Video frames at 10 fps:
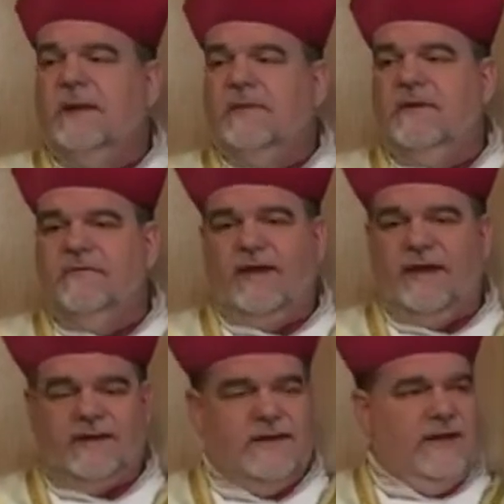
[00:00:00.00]
But in
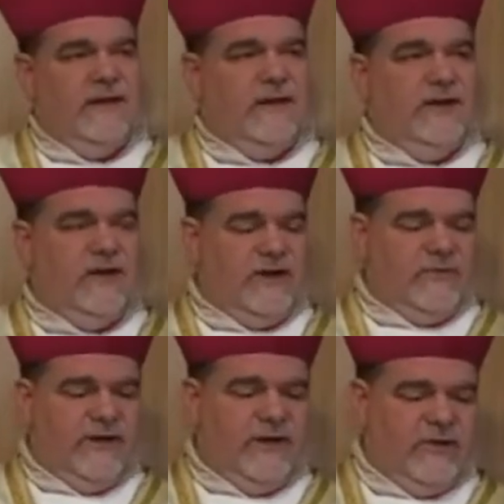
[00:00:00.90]
fact, God
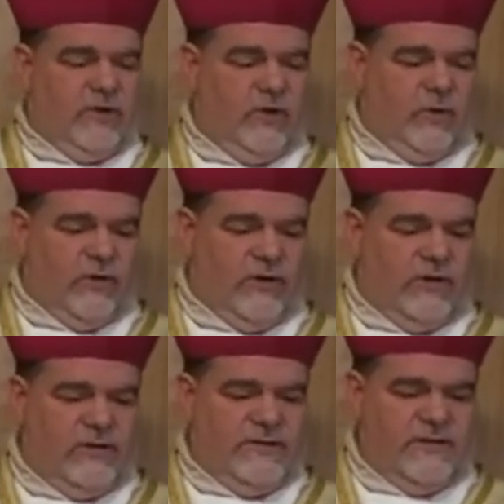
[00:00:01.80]
created the whole
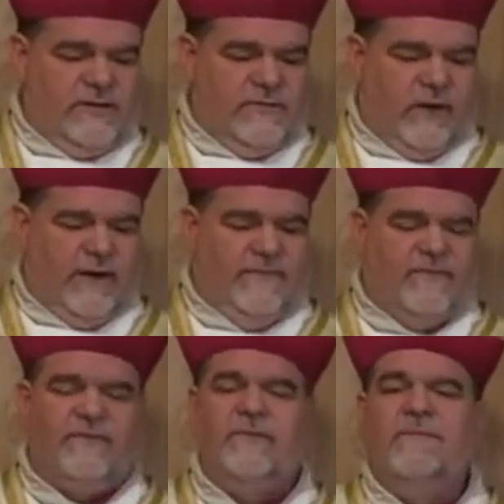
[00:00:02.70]
world at
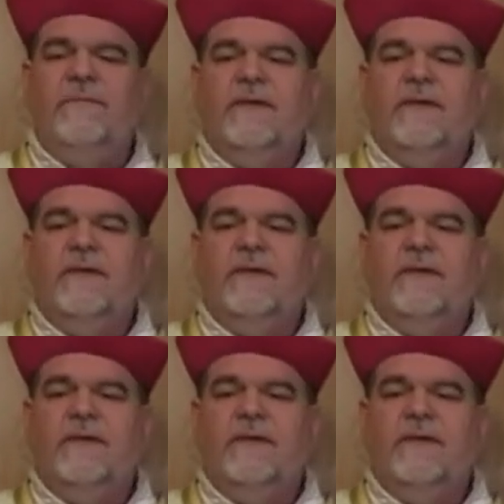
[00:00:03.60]
once.